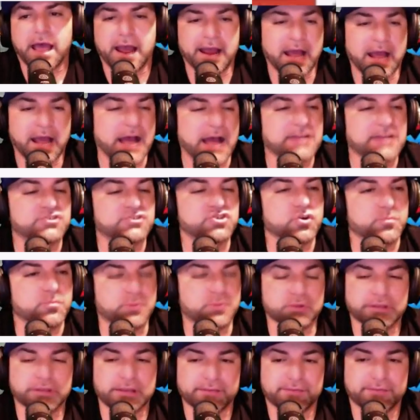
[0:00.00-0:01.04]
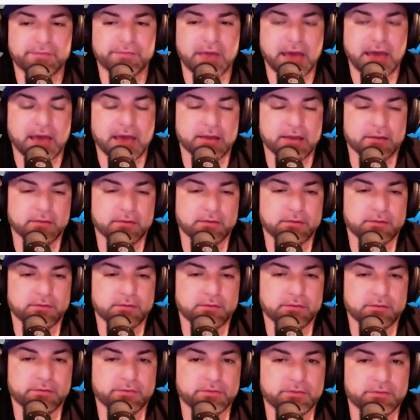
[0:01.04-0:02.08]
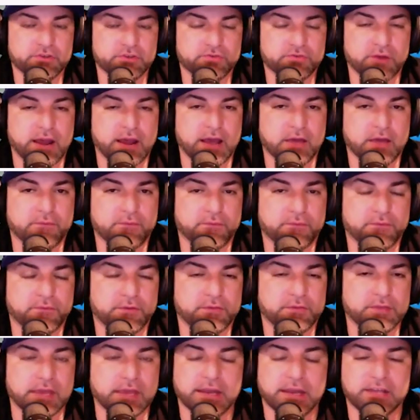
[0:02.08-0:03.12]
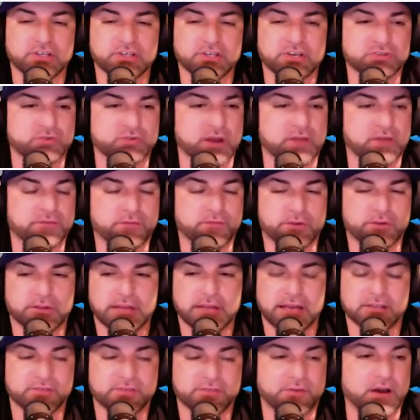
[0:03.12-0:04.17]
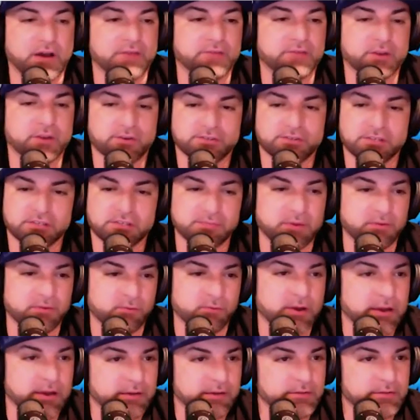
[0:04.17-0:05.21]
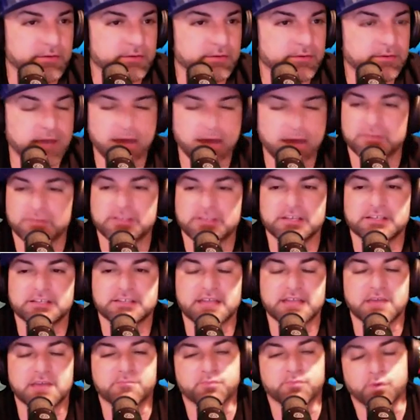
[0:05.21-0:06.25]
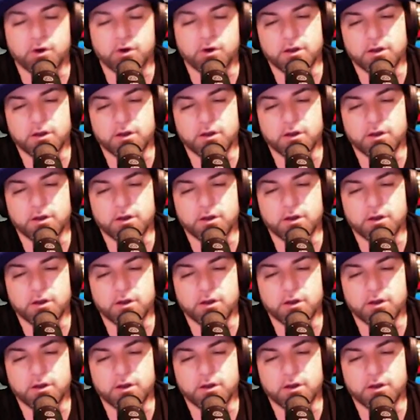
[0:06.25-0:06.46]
I do believe that the NHL draft for the last 5 years has been rigged. Ever since they brought,